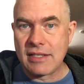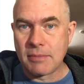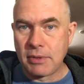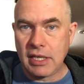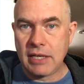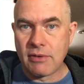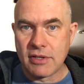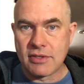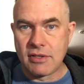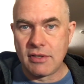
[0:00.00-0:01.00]
ends up on
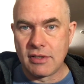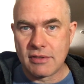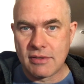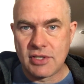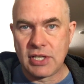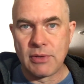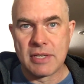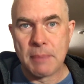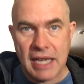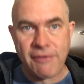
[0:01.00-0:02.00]
Eros and not
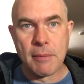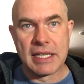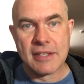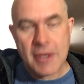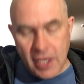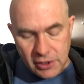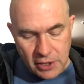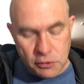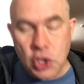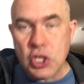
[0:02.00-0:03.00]
Ceres. But never mind.
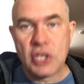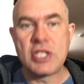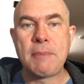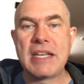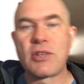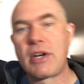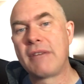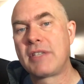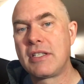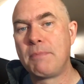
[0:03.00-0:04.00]
Look, the Dawn
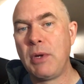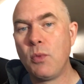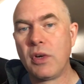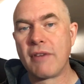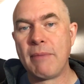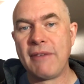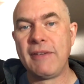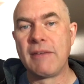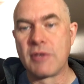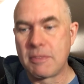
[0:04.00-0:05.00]
spacecraft has been one of my
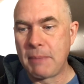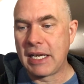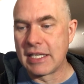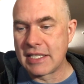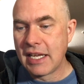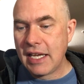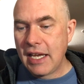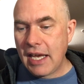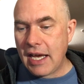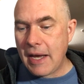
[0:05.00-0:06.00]
favorites because
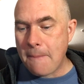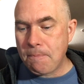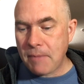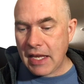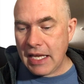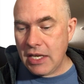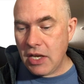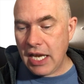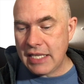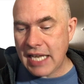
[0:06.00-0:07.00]
um,
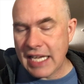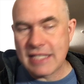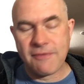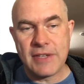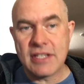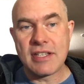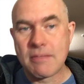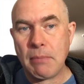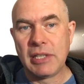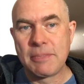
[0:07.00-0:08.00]
it has
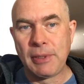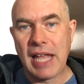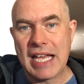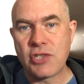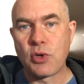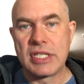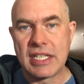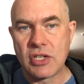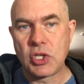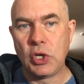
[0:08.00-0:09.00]
visited multiple asteroids
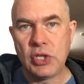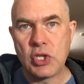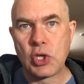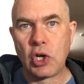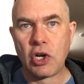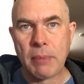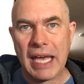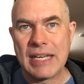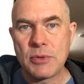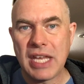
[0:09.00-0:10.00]
and it's gone into orbit,
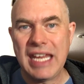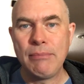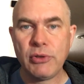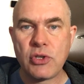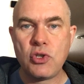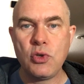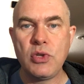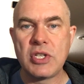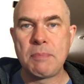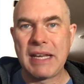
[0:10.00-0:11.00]
and it was able to do
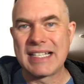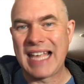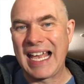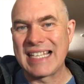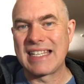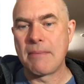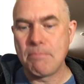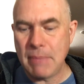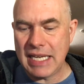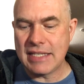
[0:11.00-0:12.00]
this because it has an
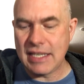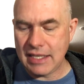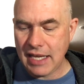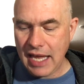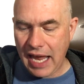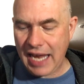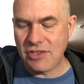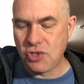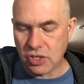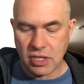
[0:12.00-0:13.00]
amazing
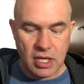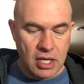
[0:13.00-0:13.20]
engine.